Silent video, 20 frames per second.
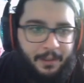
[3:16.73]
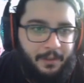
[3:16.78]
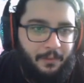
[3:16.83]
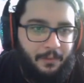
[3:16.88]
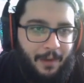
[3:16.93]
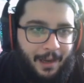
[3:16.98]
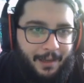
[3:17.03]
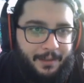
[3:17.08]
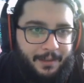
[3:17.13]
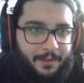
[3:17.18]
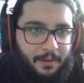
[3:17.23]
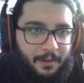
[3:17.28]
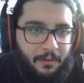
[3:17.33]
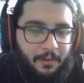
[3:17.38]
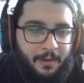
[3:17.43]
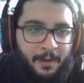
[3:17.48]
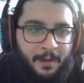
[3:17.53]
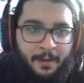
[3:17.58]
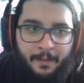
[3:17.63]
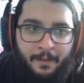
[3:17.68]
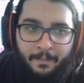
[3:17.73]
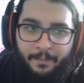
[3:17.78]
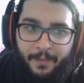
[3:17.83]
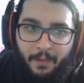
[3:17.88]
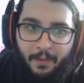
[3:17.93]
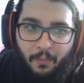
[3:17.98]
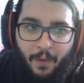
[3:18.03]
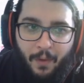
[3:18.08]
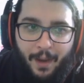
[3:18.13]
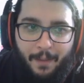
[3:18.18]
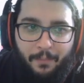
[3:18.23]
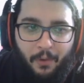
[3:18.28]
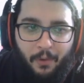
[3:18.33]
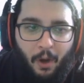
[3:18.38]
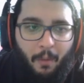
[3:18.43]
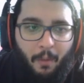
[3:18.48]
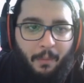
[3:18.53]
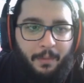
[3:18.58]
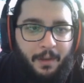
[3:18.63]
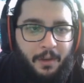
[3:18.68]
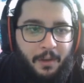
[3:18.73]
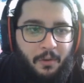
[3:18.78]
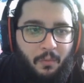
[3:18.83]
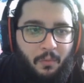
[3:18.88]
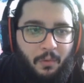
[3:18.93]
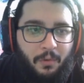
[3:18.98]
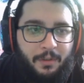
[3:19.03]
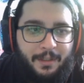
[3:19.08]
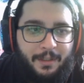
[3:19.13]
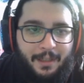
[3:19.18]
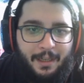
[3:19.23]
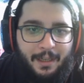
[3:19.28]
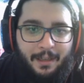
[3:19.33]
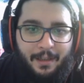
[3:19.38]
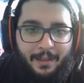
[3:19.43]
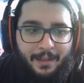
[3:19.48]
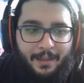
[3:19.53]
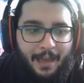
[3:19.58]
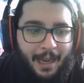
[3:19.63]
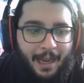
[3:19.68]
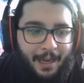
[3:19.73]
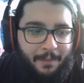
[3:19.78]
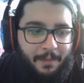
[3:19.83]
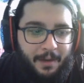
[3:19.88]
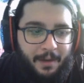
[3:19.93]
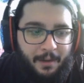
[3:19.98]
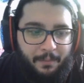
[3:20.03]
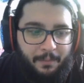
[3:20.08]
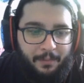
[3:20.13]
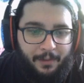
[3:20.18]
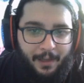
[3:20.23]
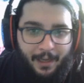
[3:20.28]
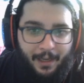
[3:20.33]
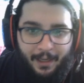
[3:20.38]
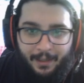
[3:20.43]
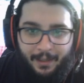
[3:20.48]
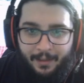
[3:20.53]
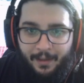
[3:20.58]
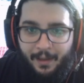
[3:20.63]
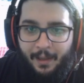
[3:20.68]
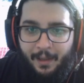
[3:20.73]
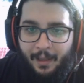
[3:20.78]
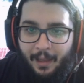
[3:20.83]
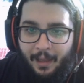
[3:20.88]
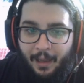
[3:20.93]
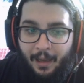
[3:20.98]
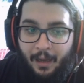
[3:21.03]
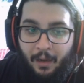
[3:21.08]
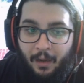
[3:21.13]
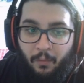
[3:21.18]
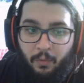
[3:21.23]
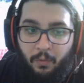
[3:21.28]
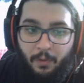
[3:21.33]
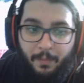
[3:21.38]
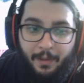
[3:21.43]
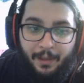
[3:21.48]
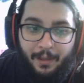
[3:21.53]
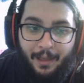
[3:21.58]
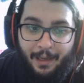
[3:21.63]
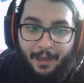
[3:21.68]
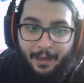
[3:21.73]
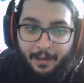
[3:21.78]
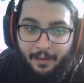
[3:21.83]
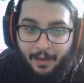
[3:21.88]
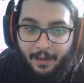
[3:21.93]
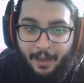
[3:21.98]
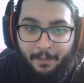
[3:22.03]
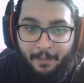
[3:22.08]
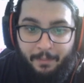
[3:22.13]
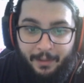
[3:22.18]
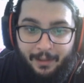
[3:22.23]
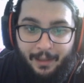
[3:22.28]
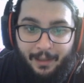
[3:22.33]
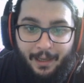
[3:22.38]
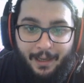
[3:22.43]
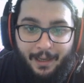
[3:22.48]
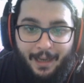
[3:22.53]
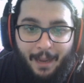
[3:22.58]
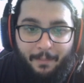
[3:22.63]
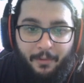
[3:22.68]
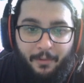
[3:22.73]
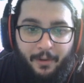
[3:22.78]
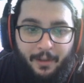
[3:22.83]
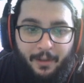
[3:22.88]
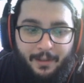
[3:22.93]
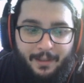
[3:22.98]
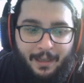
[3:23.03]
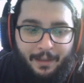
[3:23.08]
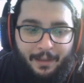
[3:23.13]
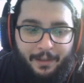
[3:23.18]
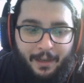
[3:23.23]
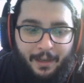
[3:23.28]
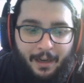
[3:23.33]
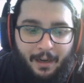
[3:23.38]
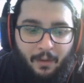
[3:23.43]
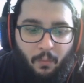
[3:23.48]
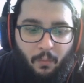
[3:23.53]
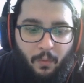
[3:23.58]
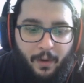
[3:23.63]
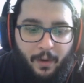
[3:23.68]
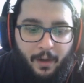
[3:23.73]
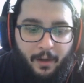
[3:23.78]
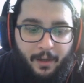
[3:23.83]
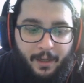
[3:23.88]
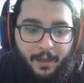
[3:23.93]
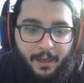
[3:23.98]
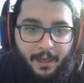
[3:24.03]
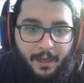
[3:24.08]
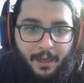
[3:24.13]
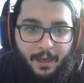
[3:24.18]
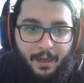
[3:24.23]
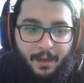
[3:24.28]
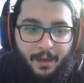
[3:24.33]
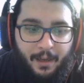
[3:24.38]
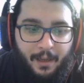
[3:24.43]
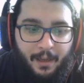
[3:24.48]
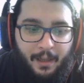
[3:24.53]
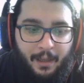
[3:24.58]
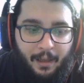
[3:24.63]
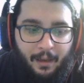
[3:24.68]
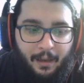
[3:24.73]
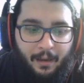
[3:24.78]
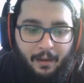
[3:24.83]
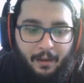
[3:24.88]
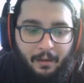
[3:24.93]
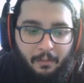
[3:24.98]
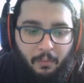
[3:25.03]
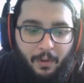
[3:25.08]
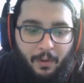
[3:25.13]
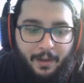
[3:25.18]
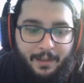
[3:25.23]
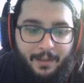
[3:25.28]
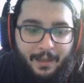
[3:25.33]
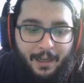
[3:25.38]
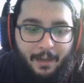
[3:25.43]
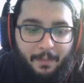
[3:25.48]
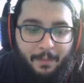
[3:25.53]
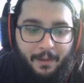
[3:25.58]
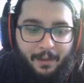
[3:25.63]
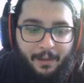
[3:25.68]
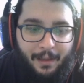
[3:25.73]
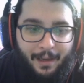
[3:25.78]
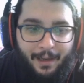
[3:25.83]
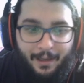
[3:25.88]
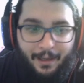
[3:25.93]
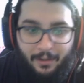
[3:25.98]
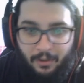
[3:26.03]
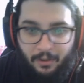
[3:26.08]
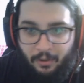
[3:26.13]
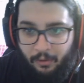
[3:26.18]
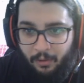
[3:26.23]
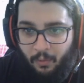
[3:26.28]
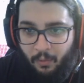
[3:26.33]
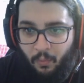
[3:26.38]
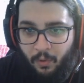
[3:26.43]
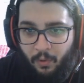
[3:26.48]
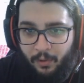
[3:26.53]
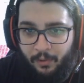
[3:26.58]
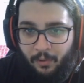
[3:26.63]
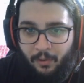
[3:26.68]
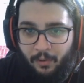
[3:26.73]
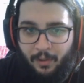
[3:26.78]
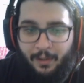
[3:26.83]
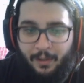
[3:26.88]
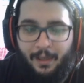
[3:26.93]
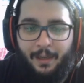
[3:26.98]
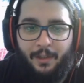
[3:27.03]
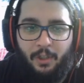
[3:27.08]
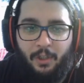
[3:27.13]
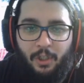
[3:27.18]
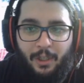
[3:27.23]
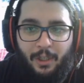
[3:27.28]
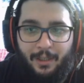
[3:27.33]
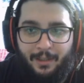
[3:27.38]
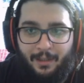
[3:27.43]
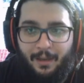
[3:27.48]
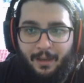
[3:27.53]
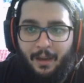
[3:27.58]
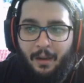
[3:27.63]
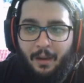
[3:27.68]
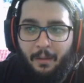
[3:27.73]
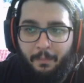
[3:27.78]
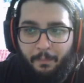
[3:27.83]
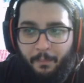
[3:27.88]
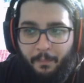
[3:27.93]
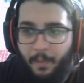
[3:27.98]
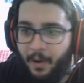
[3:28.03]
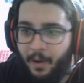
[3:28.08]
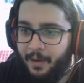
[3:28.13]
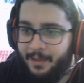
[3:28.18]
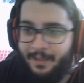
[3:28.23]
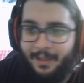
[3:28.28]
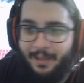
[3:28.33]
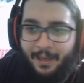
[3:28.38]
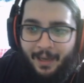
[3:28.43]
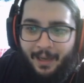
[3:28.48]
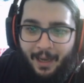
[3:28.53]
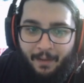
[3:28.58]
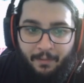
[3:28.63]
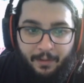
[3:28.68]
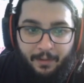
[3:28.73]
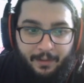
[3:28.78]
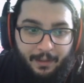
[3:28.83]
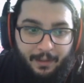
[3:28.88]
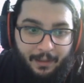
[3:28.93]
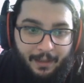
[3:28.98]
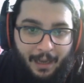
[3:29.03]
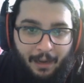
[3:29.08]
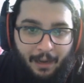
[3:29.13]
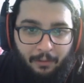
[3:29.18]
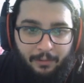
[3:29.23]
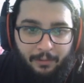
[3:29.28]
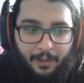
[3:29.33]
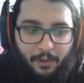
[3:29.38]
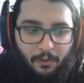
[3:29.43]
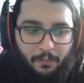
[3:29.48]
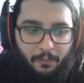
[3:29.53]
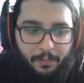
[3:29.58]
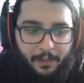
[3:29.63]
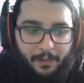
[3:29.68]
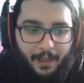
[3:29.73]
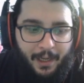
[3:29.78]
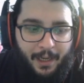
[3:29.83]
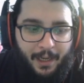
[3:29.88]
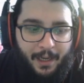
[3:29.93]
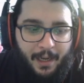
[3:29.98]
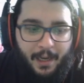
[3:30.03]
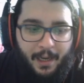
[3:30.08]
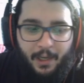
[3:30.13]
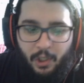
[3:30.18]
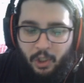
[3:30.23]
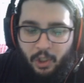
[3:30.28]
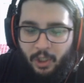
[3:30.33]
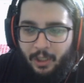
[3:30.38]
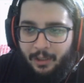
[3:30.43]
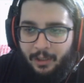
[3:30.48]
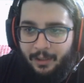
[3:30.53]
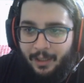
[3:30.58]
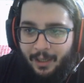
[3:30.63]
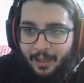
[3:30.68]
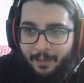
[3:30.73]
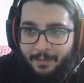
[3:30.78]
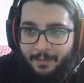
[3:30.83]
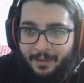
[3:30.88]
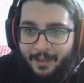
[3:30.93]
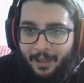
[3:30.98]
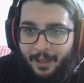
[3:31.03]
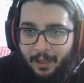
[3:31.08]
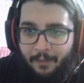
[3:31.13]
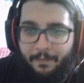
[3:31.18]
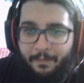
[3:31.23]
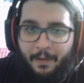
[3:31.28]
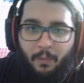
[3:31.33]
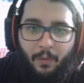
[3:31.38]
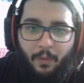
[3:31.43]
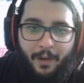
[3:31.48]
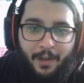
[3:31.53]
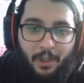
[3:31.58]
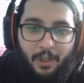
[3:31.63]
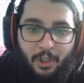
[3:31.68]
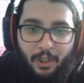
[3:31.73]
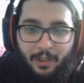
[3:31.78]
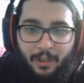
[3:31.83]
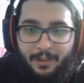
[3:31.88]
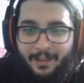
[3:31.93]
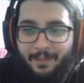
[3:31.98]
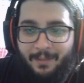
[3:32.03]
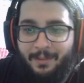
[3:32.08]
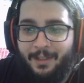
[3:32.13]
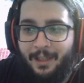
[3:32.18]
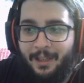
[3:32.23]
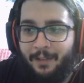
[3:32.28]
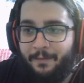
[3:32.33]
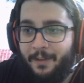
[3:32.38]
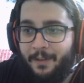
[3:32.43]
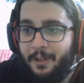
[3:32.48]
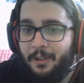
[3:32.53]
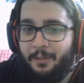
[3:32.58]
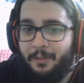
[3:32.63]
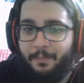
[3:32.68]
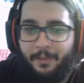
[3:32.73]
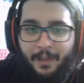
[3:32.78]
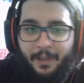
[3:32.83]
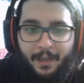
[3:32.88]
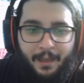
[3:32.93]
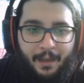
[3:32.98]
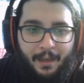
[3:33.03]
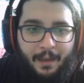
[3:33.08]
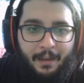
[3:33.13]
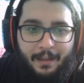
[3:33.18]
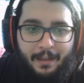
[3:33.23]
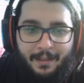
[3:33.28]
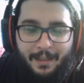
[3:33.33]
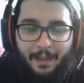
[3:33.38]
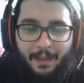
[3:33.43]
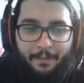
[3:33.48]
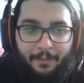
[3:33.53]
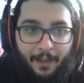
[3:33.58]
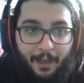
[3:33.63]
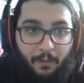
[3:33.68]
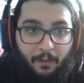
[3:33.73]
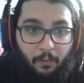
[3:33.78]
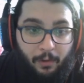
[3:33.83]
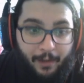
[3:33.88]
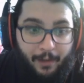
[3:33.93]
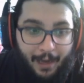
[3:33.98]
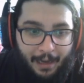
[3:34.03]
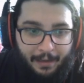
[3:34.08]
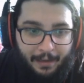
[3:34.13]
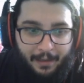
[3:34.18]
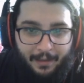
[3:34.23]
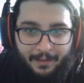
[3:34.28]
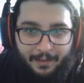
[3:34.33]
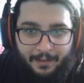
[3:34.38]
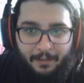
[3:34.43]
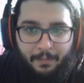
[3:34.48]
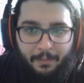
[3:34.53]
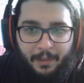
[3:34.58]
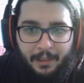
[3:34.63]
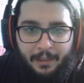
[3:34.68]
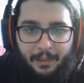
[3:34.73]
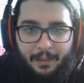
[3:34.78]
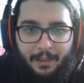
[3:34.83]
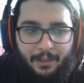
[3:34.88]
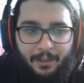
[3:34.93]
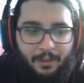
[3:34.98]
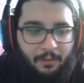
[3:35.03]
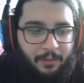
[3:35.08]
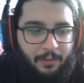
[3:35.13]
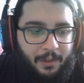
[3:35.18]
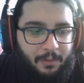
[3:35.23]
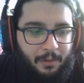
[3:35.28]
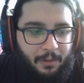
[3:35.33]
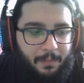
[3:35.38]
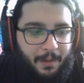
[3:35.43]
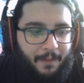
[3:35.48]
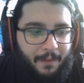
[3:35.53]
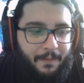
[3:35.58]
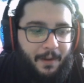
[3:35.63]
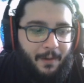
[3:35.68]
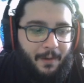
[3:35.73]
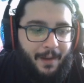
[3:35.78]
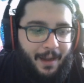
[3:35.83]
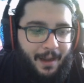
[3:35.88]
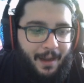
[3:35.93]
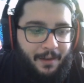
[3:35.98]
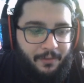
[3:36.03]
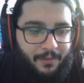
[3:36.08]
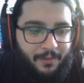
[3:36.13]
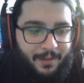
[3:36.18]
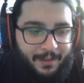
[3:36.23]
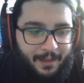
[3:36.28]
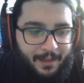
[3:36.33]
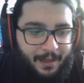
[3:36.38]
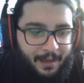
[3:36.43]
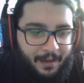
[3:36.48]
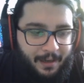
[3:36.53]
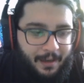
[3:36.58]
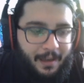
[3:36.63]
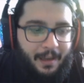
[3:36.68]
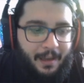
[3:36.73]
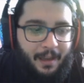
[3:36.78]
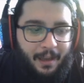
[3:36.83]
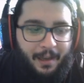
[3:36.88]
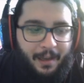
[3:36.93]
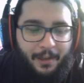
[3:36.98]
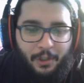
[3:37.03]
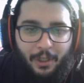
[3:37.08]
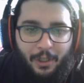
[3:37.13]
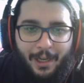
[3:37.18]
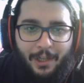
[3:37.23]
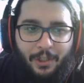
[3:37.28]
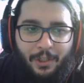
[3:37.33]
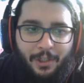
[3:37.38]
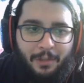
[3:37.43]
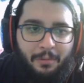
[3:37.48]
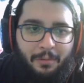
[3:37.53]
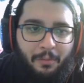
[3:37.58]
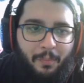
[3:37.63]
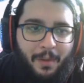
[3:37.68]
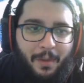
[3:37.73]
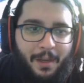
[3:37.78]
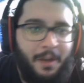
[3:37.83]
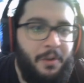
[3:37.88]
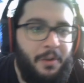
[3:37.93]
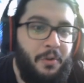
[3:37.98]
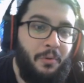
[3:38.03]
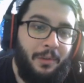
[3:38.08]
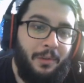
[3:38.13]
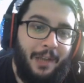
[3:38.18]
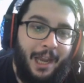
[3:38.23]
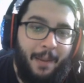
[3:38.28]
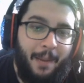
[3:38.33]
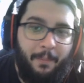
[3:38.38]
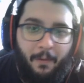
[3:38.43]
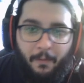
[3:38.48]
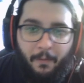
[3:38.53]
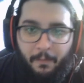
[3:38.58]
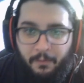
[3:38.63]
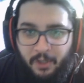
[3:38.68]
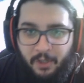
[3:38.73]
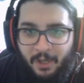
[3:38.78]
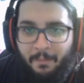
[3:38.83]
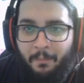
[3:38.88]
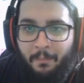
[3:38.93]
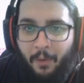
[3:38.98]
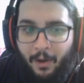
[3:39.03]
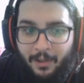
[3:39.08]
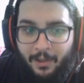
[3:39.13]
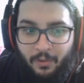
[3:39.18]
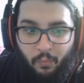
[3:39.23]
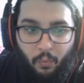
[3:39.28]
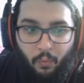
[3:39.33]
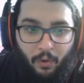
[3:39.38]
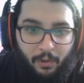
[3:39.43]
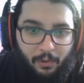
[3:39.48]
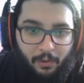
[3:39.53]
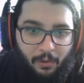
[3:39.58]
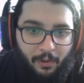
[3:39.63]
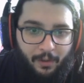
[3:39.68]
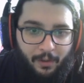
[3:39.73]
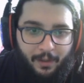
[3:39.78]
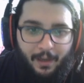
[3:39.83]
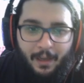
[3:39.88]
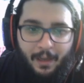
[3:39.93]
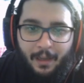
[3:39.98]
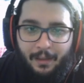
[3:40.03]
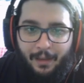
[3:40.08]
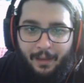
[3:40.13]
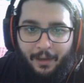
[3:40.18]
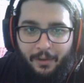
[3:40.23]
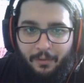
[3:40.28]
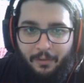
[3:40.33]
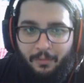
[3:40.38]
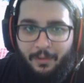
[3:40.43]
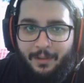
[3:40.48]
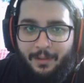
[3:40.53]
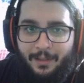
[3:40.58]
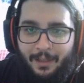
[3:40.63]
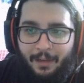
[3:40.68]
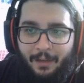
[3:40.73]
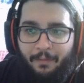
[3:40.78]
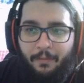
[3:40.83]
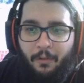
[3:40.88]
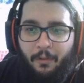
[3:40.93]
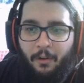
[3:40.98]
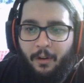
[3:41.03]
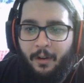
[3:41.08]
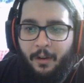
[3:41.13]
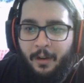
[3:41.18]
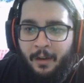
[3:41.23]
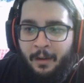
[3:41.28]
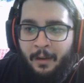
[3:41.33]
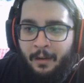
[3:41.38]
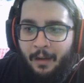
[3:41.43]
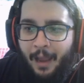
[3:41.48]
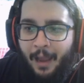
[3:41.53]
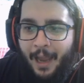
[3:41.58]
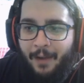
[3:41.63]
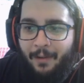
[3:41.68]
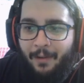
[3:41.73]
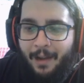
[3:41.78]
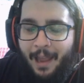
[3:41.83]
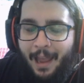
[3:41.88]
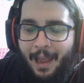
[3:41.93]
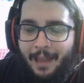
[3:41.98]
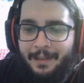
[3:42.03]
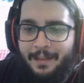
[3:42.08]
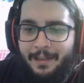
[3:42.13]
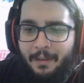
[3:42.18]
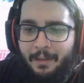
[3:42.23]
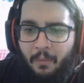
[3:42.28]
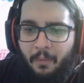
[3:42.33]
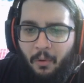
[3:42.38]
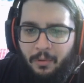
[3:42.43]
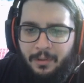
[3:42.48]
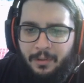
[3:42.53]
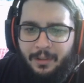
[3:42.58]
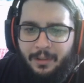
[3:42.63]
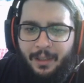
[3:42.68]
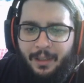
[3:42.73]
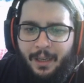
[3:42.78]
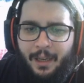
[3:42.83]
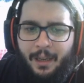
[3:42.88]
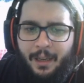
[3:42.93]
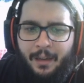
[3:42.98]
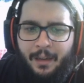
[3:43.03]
right? So the way probably you would see this guy being played would be like a bit like Gabriel Santar, where it's gonna be like a solo warlord that is just bursting everything down that you play, shielding himself, and when he shields himself, he could play stuff like Volcanic Instability. So this would be a very interesting change. This would be the new type of Gym Boss warlord that you would see for Iron Hands, and mostly